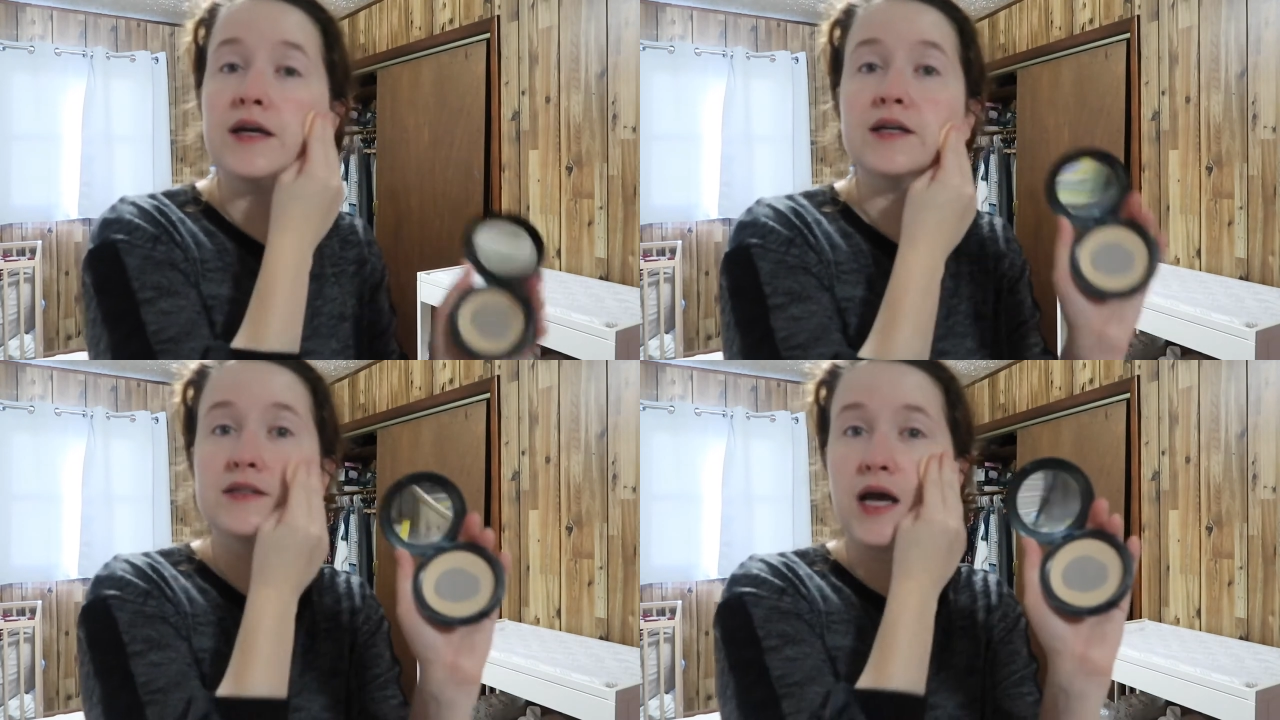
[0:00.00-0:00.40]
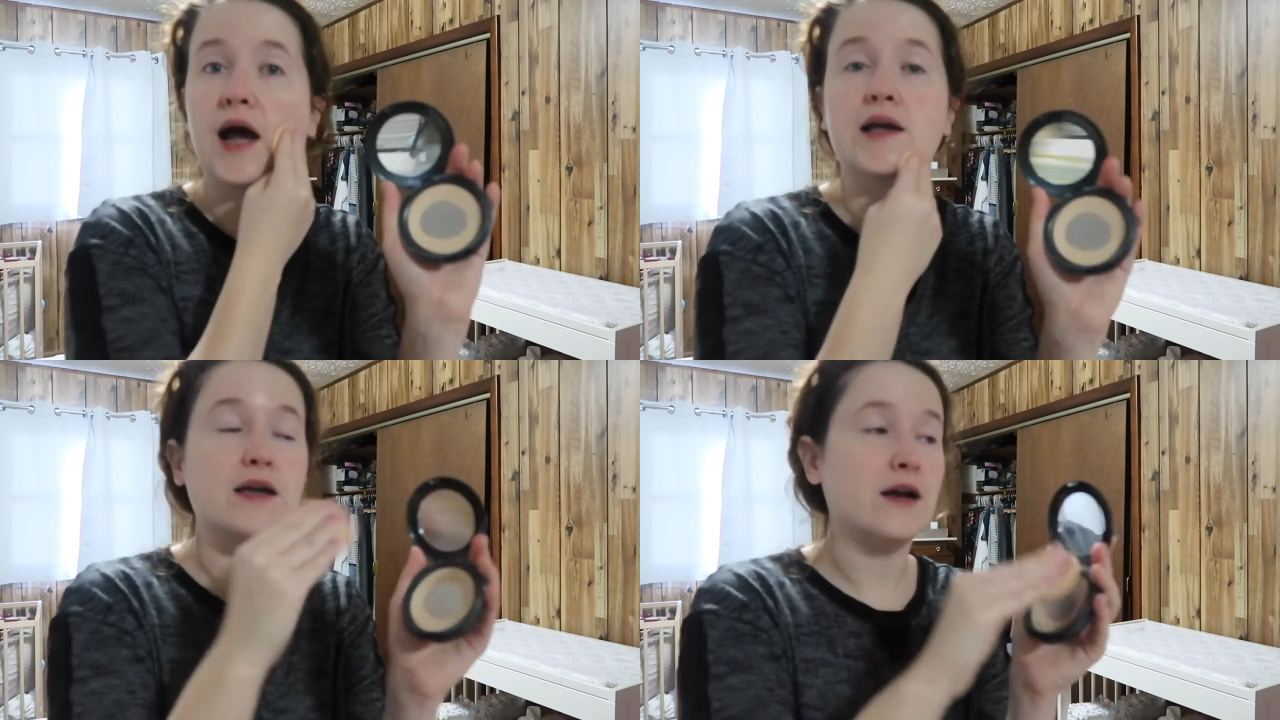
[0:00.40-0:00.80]
is
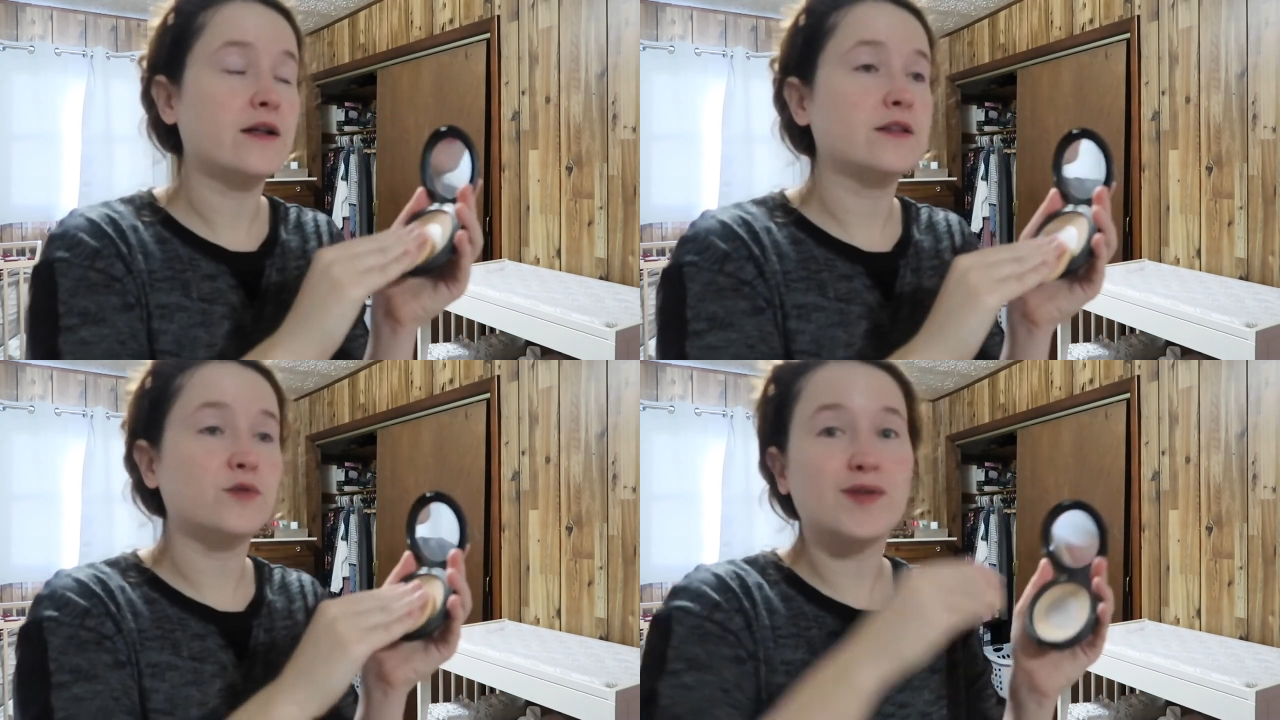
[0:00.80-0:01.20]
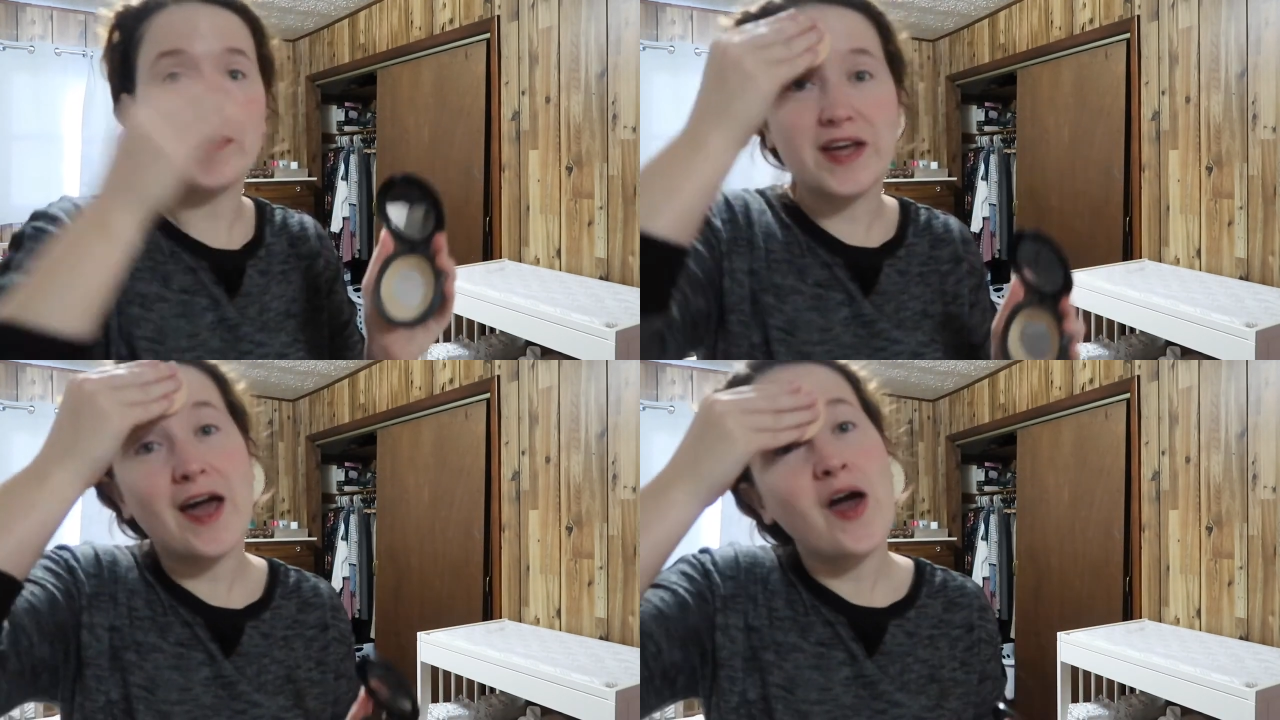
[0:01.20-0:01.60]
I can carry this with
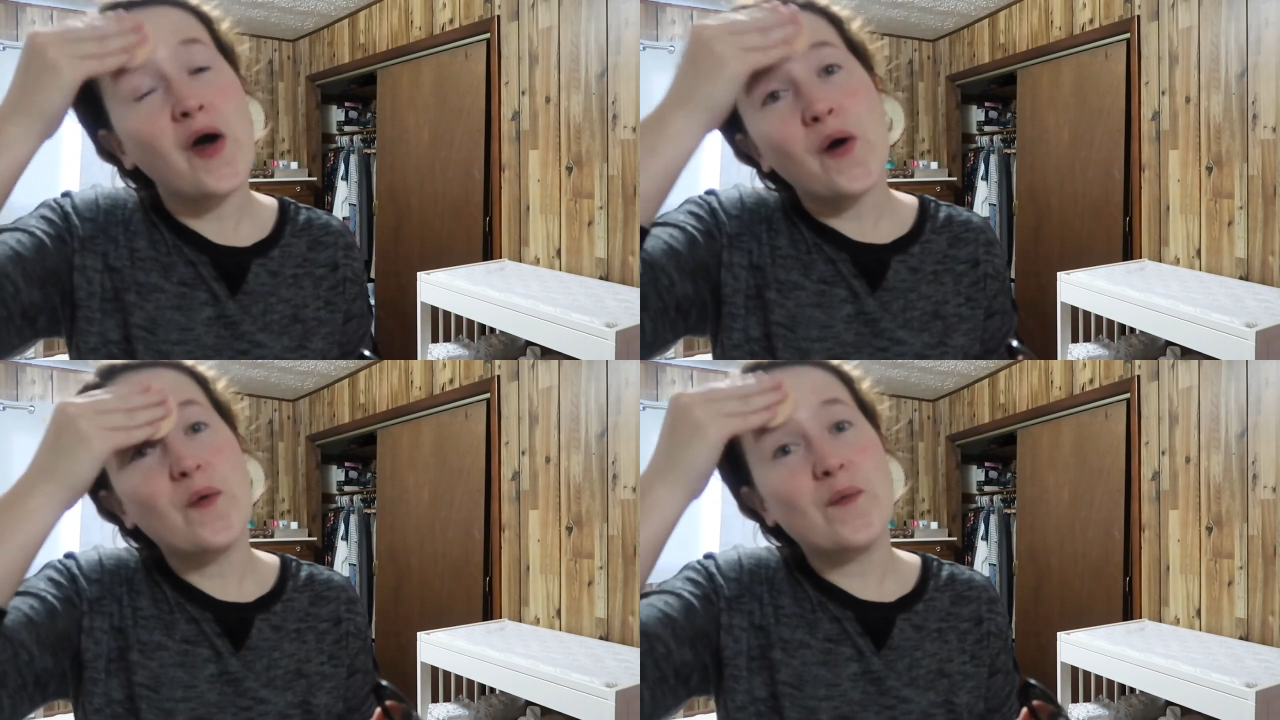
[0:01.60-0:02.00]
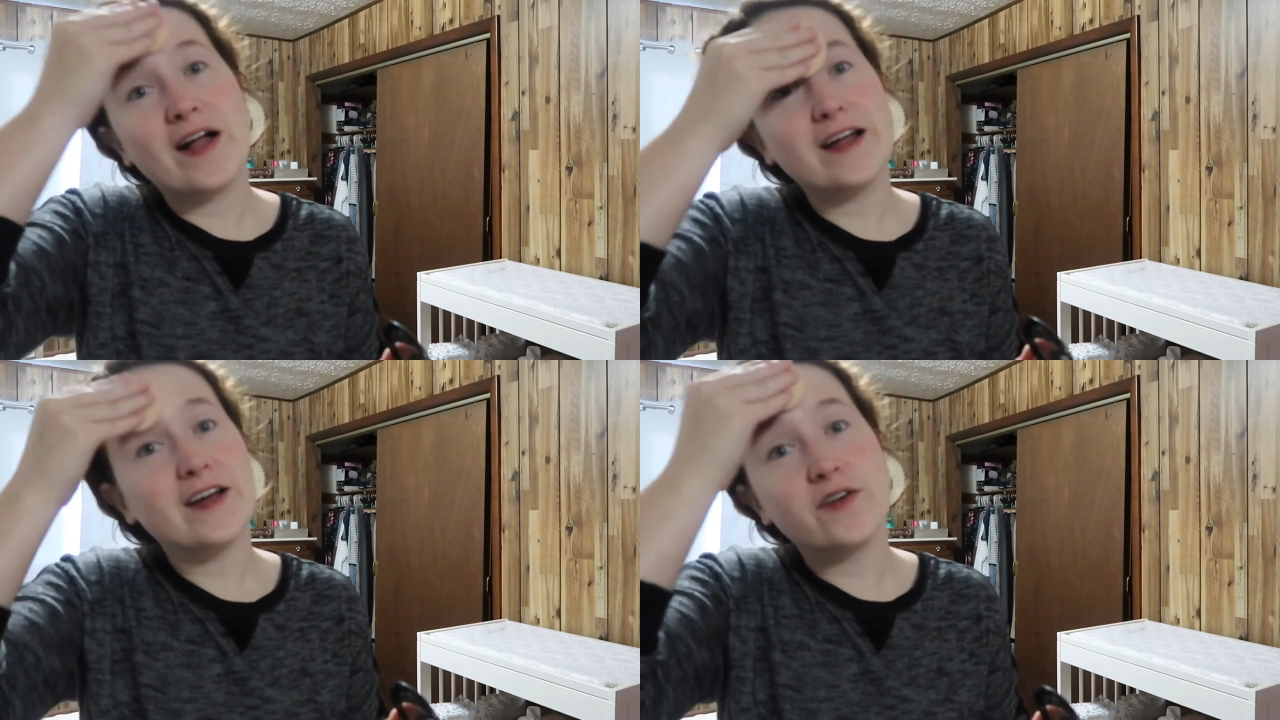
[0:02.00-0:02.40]
me
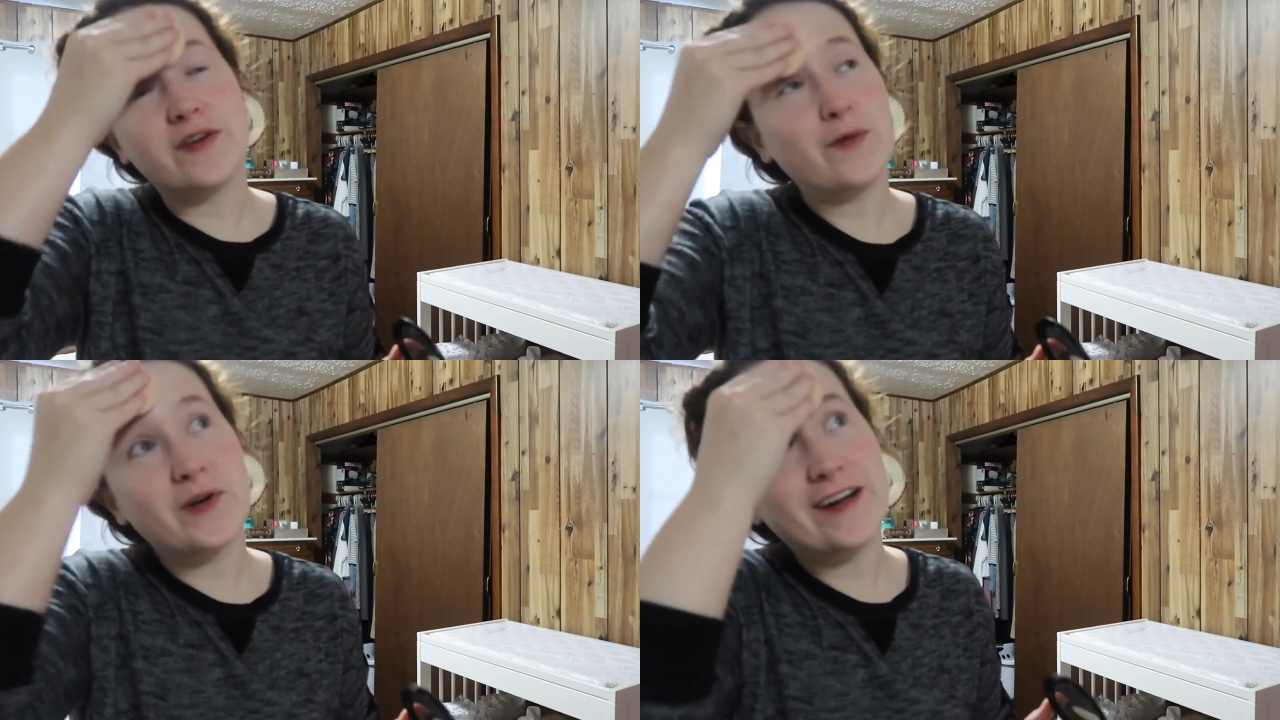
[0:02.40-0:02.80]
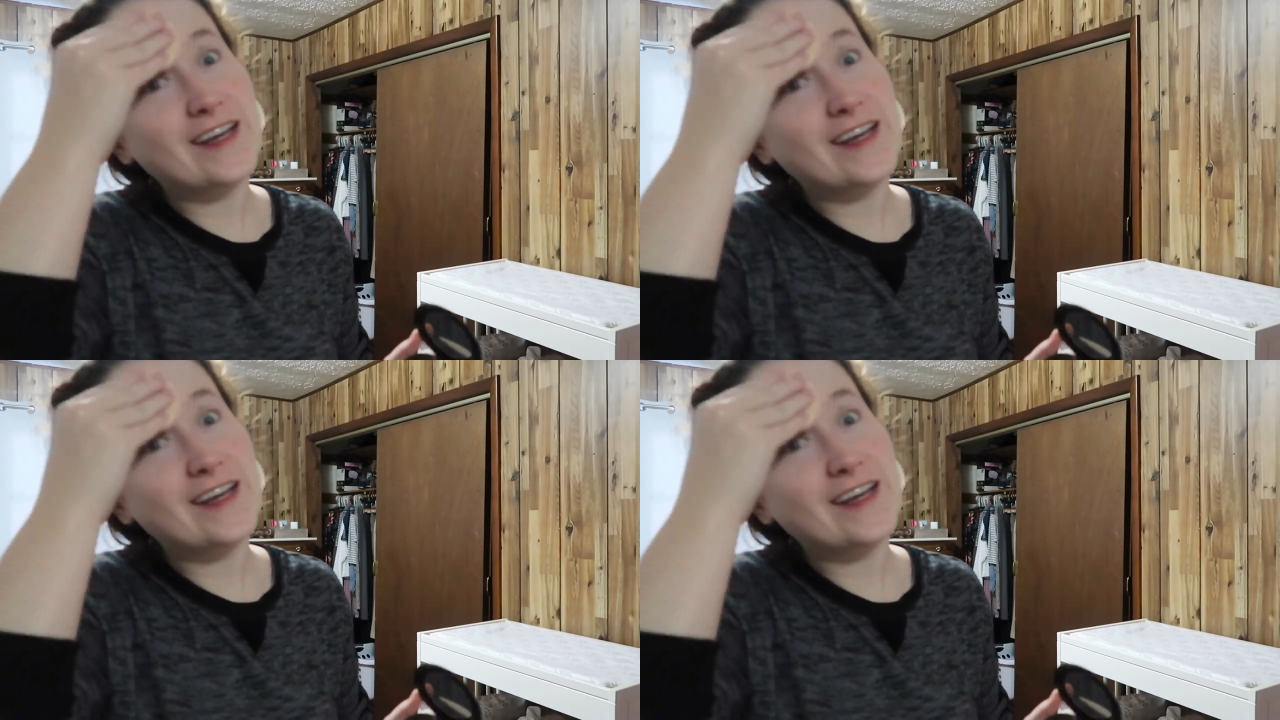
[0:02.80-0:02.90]
while I go find where he